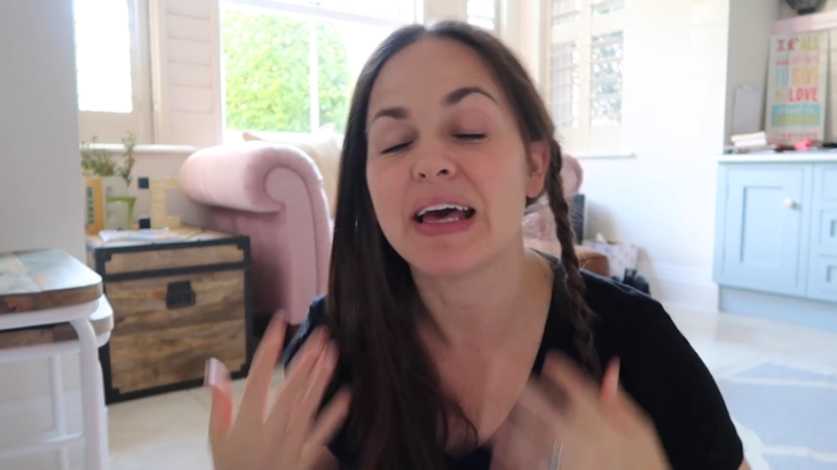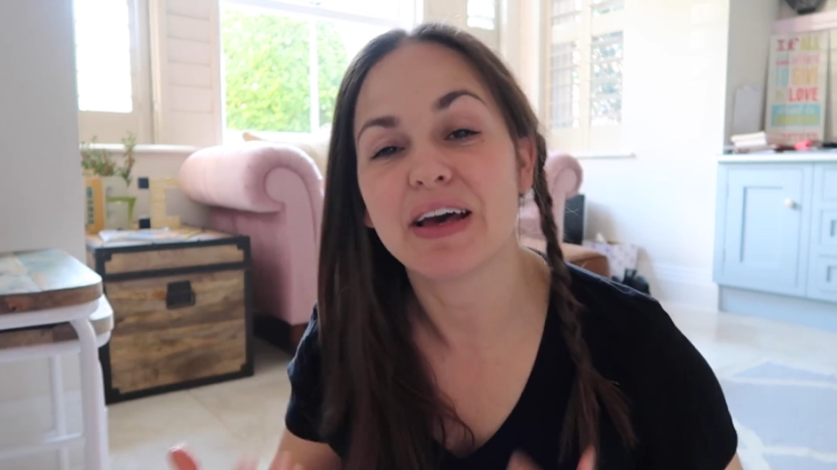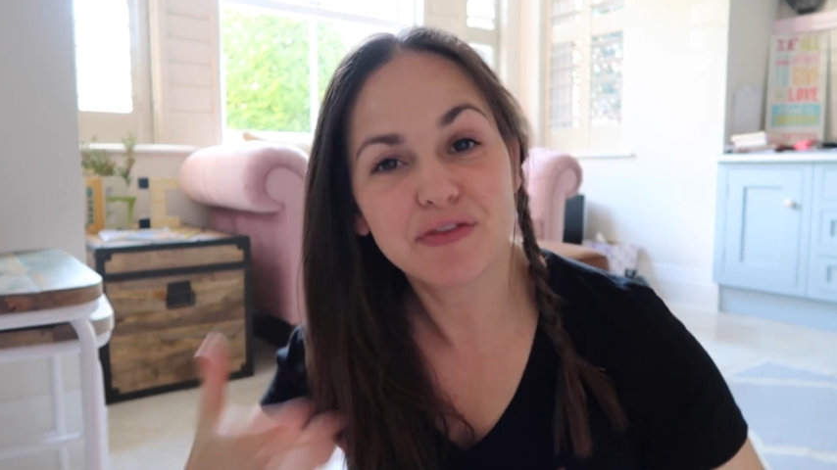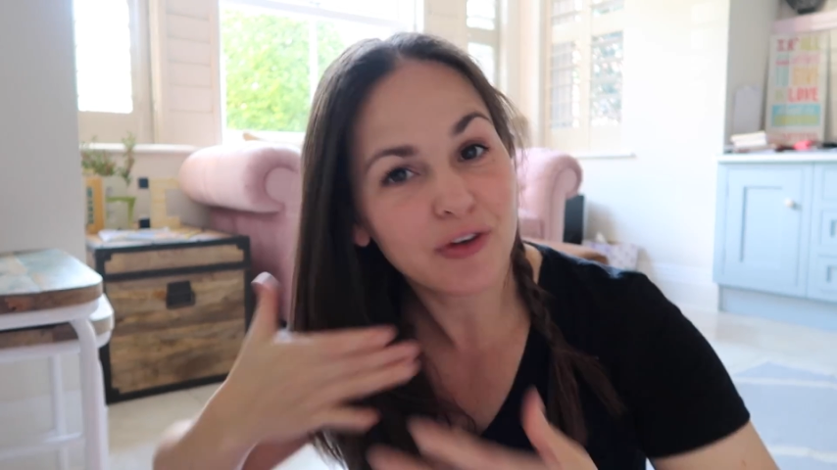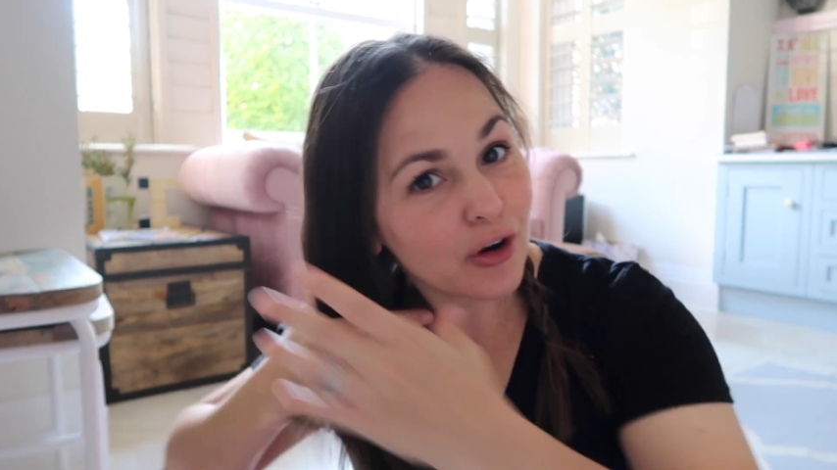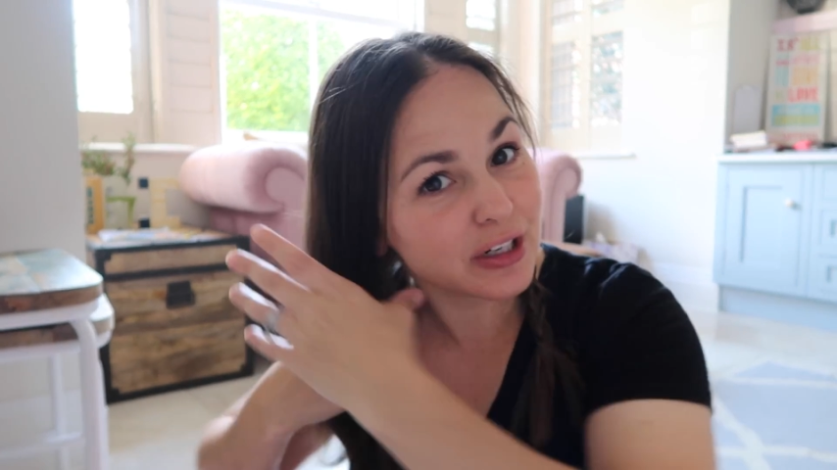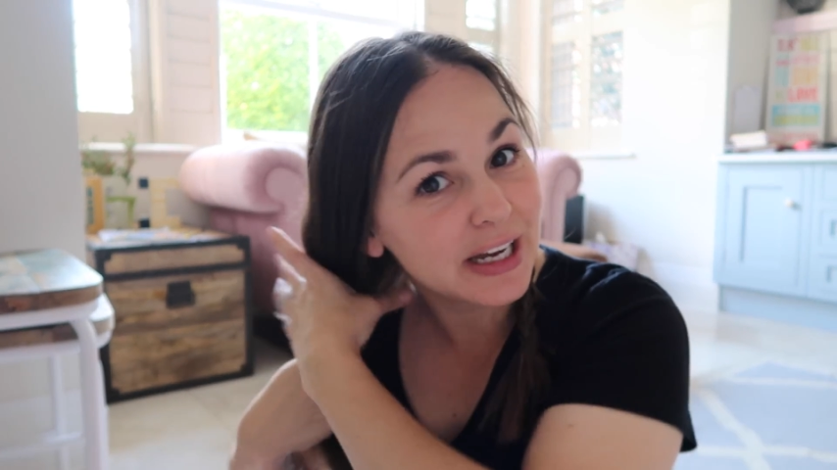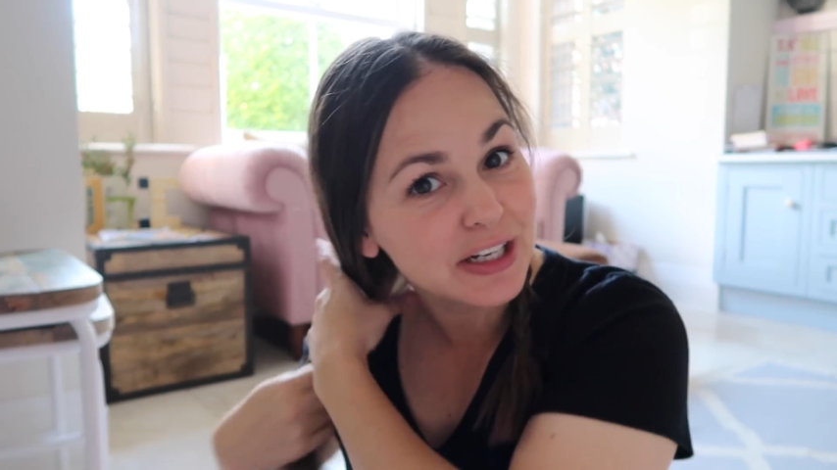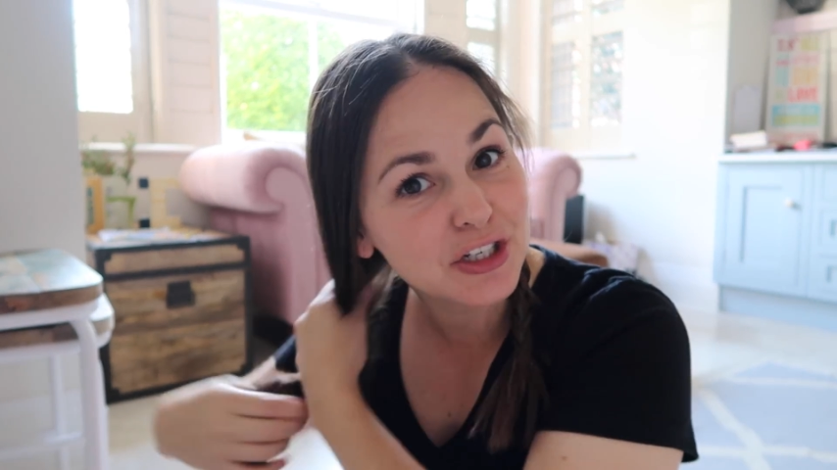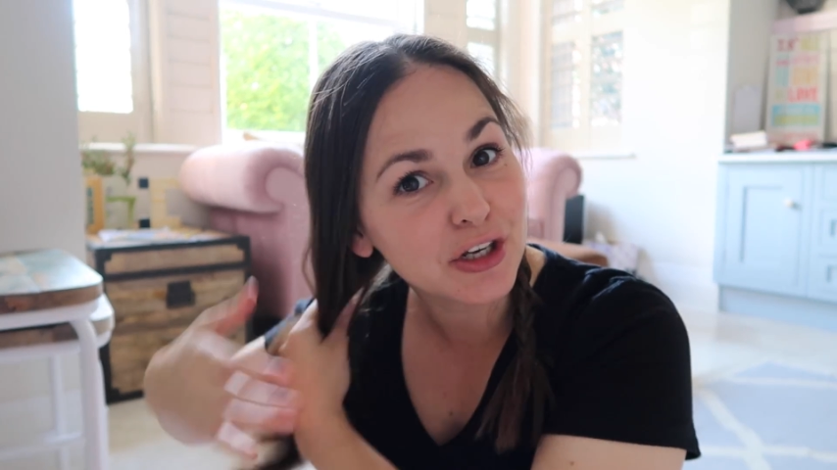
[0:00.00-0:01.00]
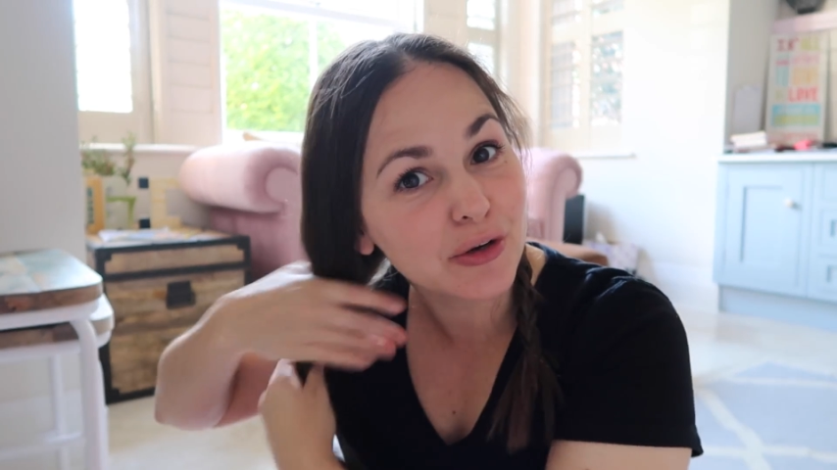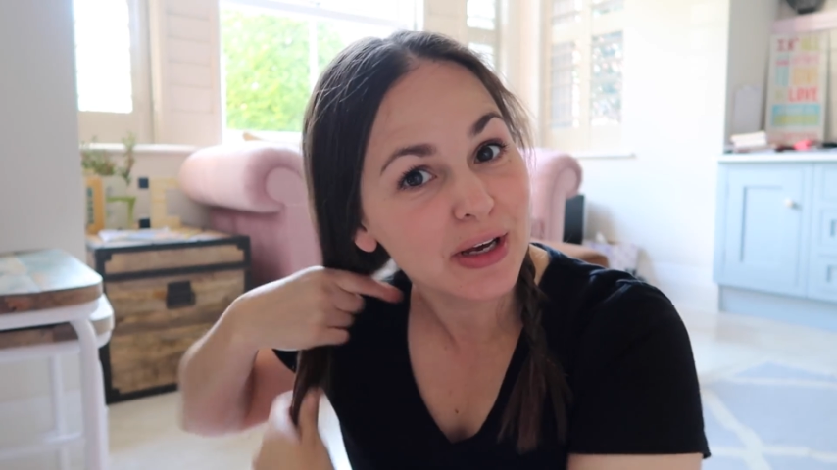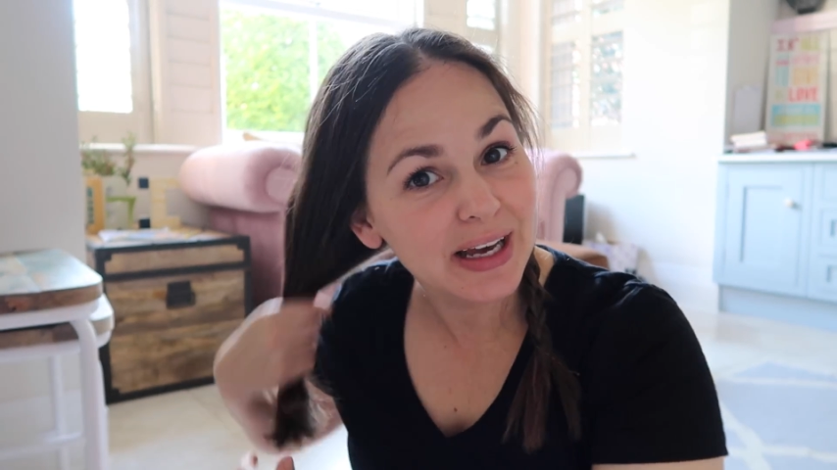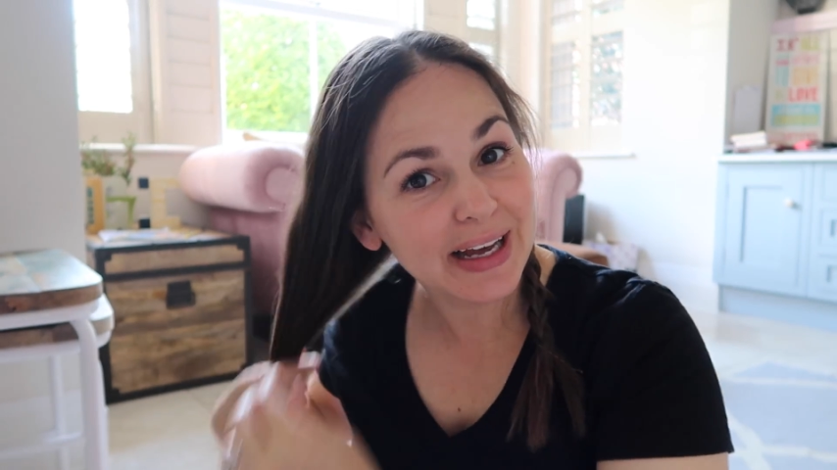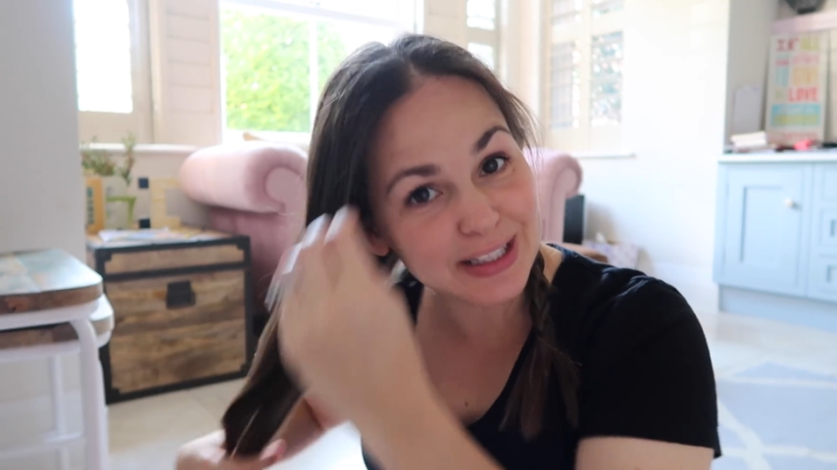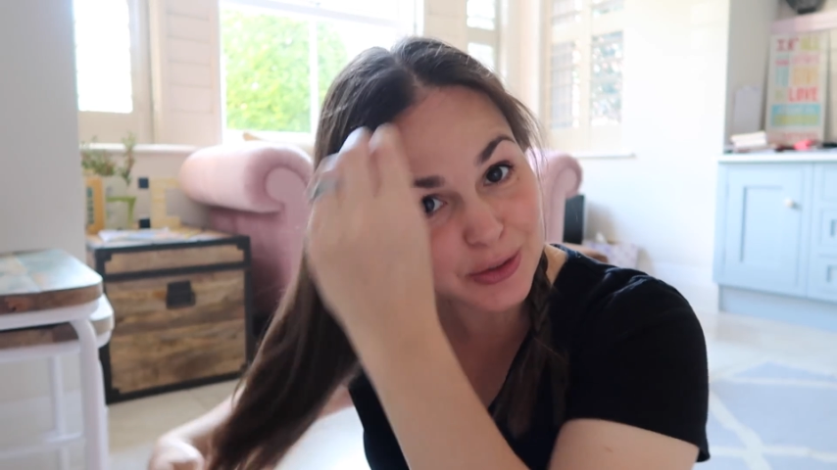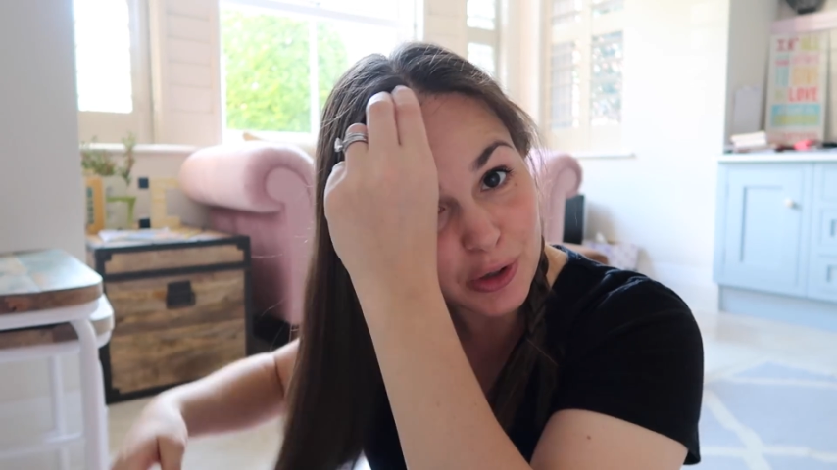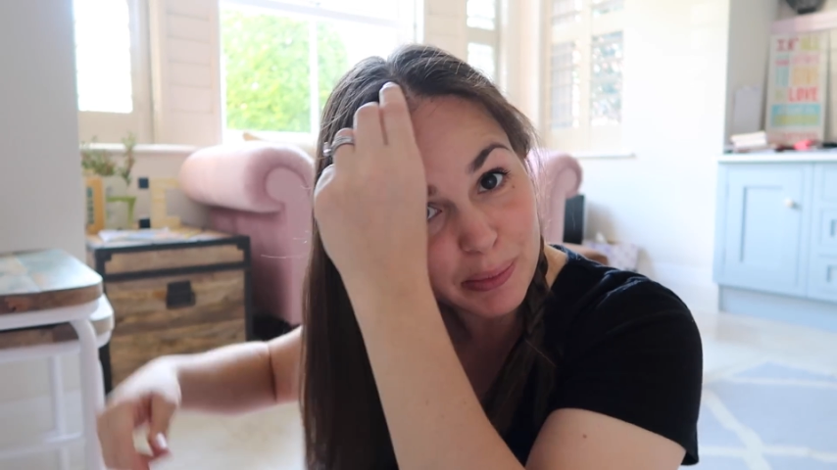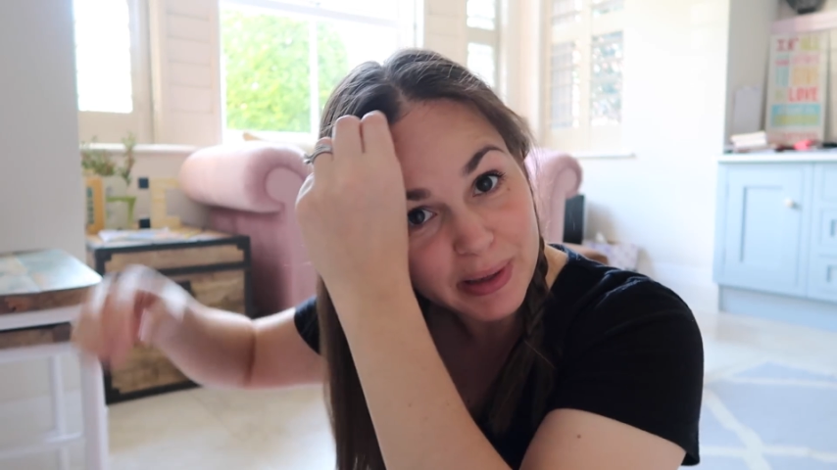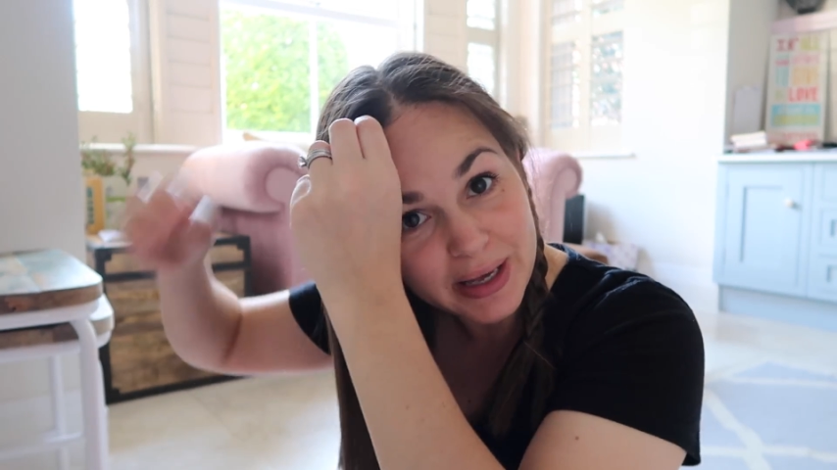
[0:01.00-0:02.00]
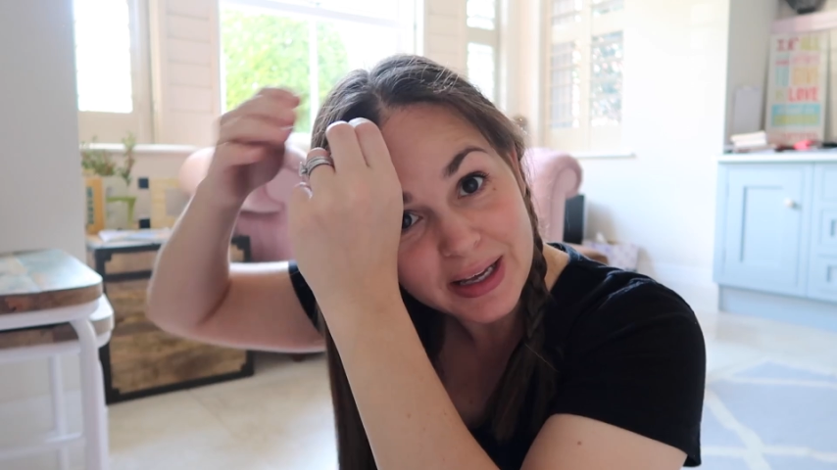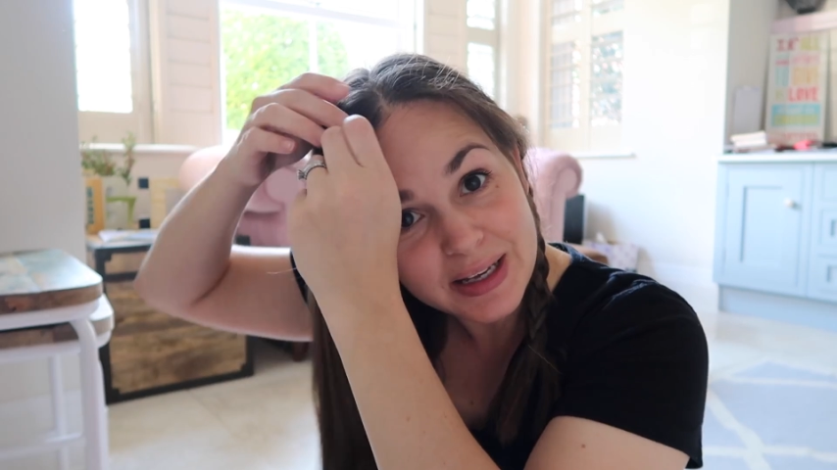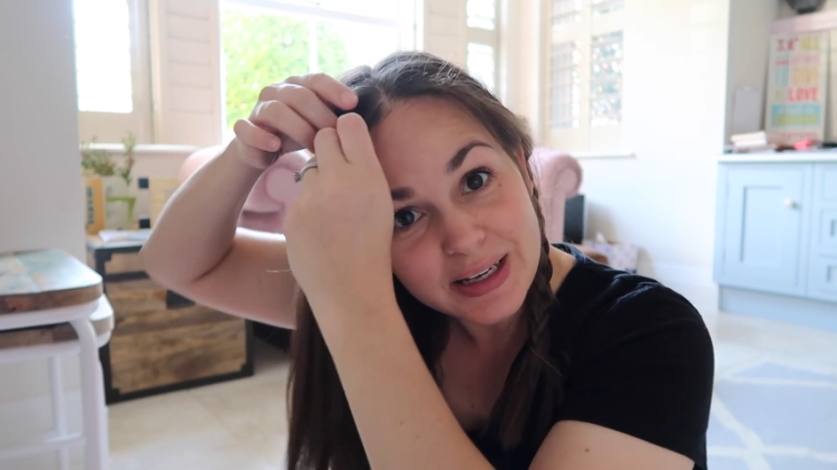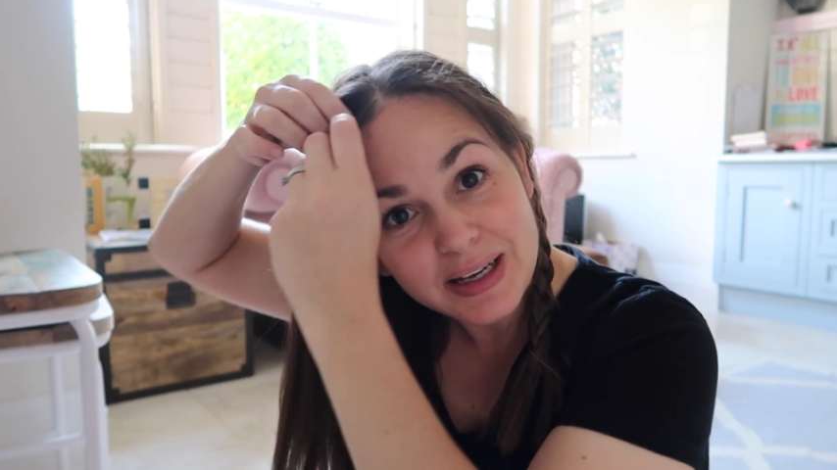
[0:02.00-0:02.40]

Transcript: if on day two it's all a bit